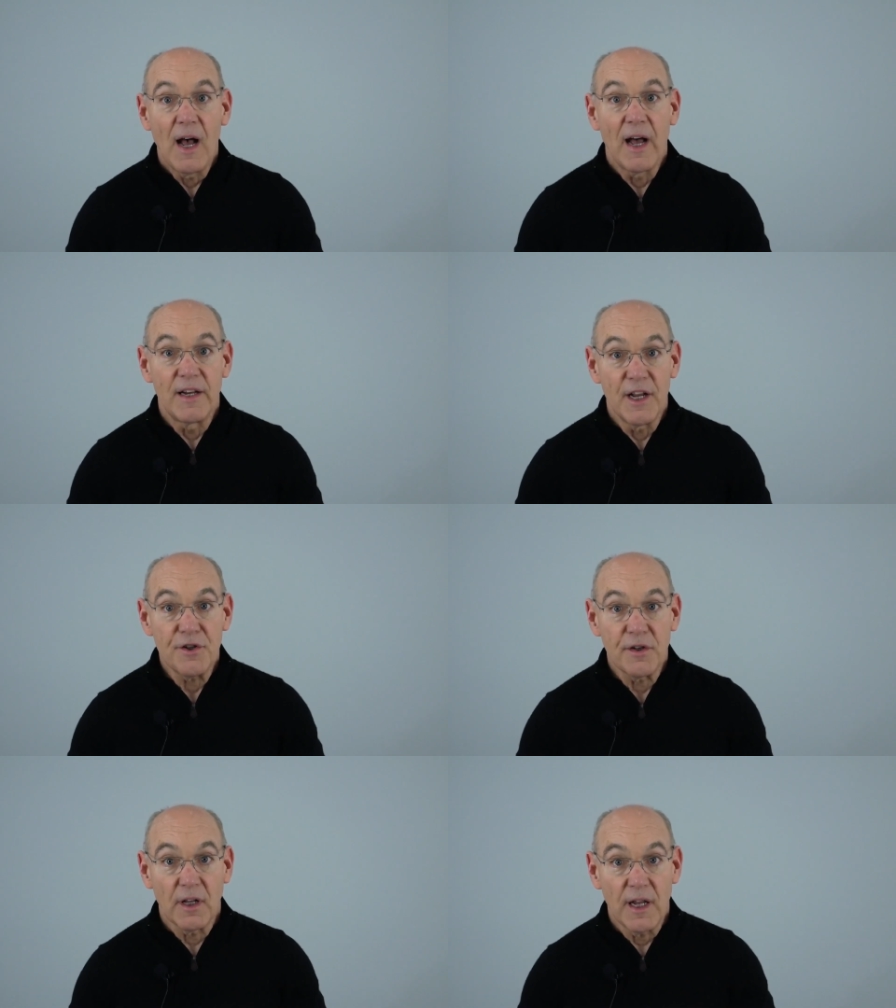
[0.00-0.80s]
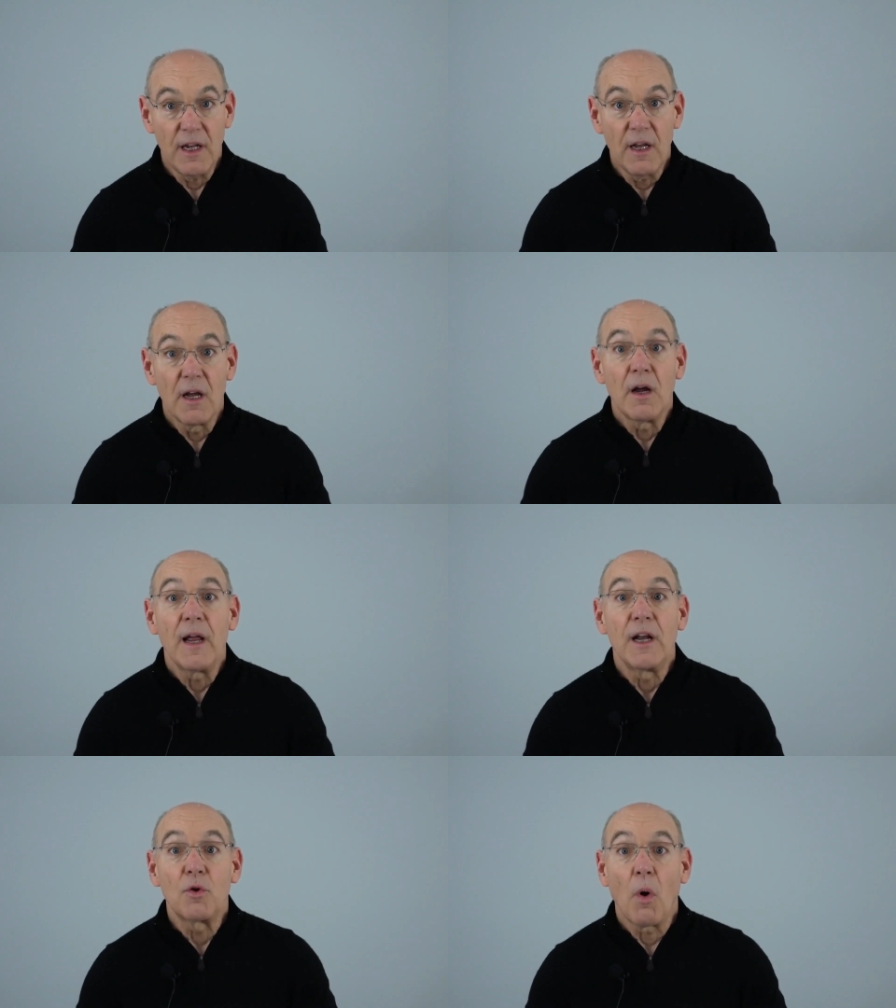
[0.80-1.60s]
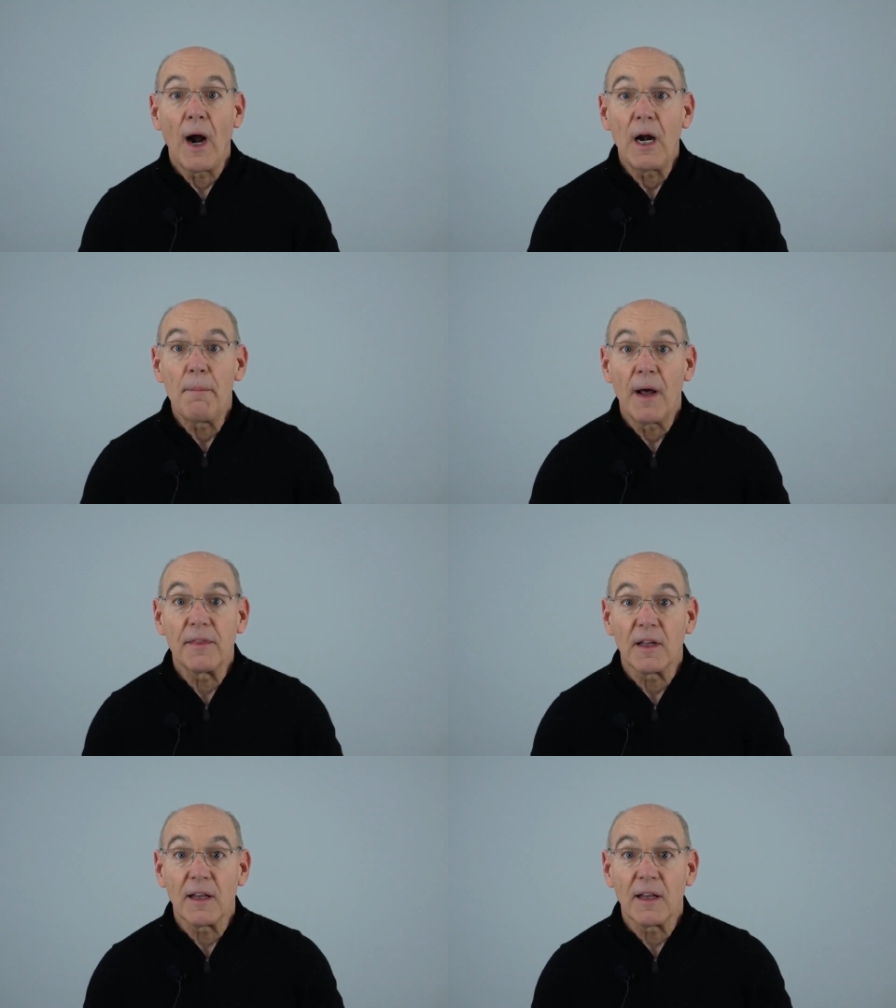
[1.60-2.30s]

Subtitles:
Additionally, inquire about the